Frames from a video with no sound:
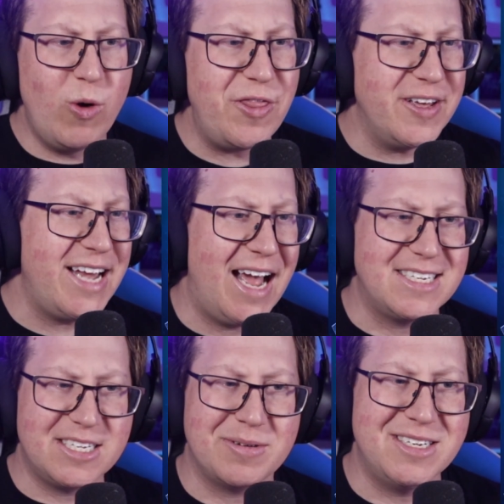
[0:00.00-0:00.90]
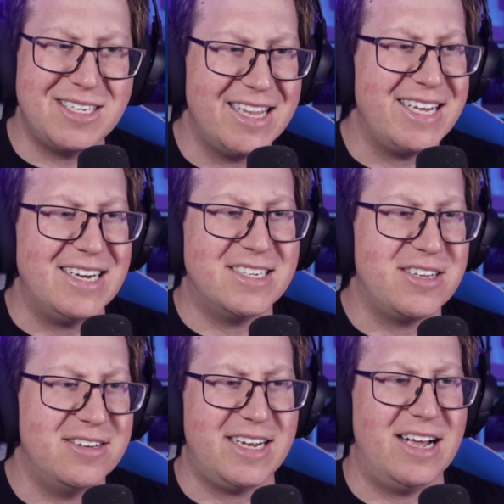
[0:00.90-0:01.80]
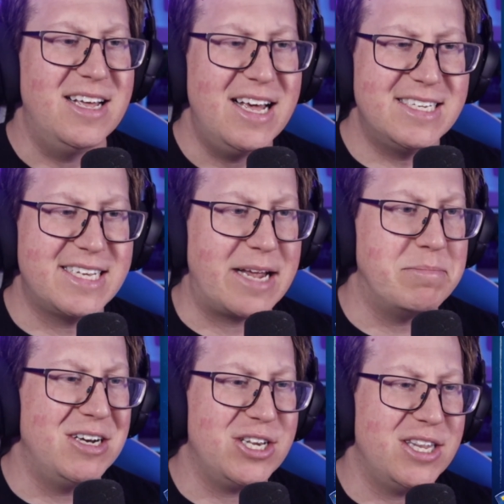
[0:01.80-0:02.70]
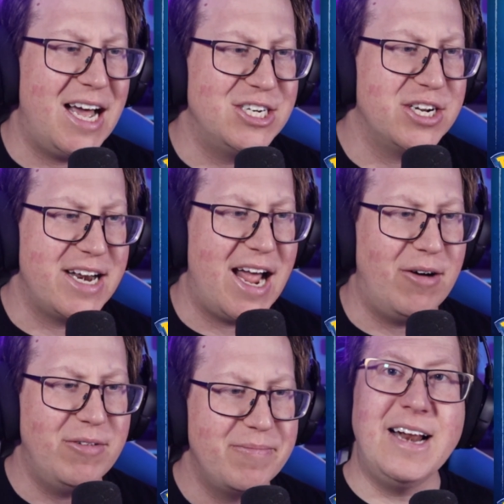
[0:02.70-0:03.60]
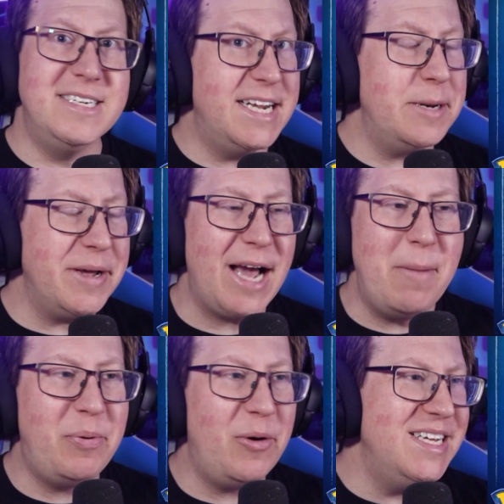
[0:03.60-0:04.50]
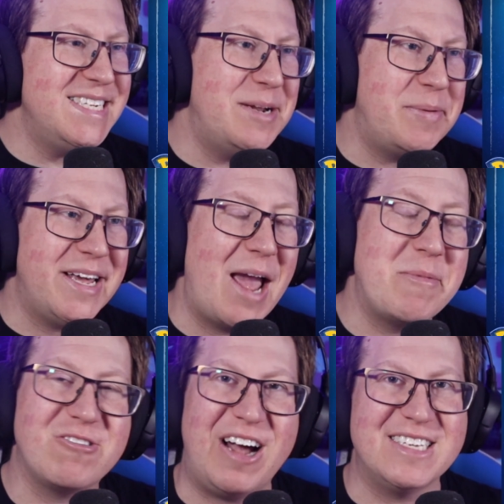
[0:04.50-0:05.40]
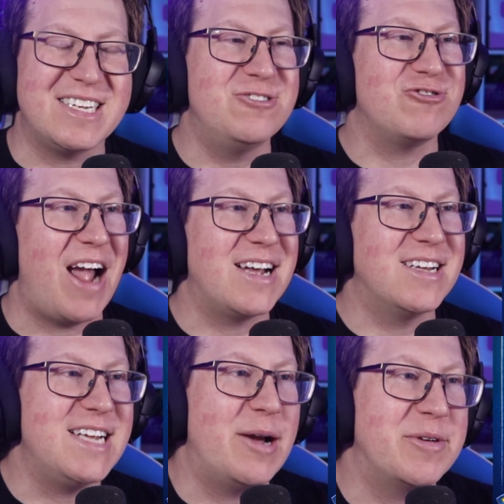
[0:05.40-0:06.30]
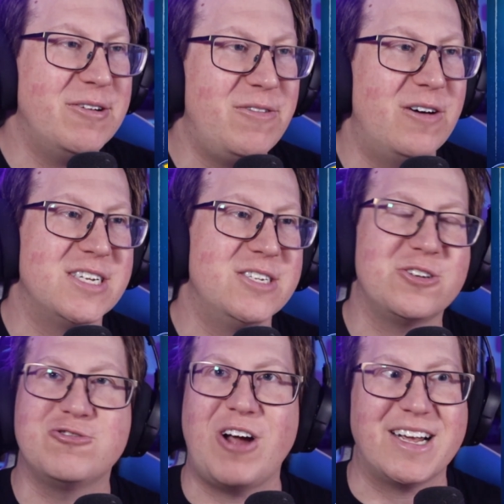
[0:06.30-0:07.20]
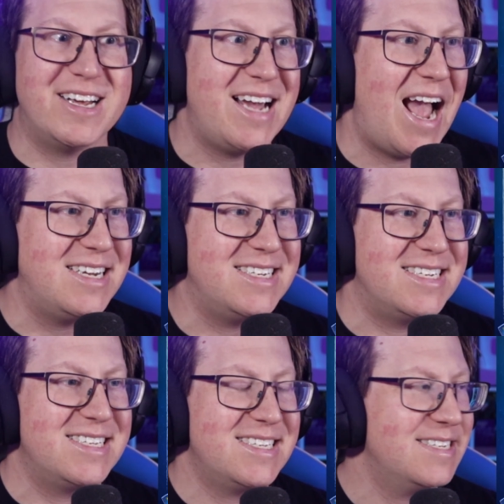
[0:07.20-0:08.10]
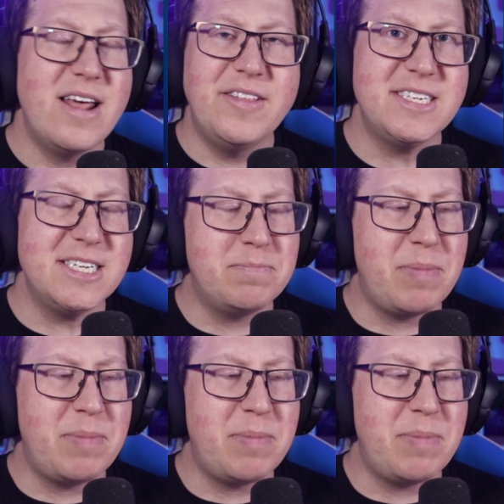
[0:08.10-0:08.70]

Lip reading: with the cactus. We can see the cactus on tail is getting much larger now. And it didn't become poison, it became a grouse and dragon type when it evolves into Dracocactus. Now this is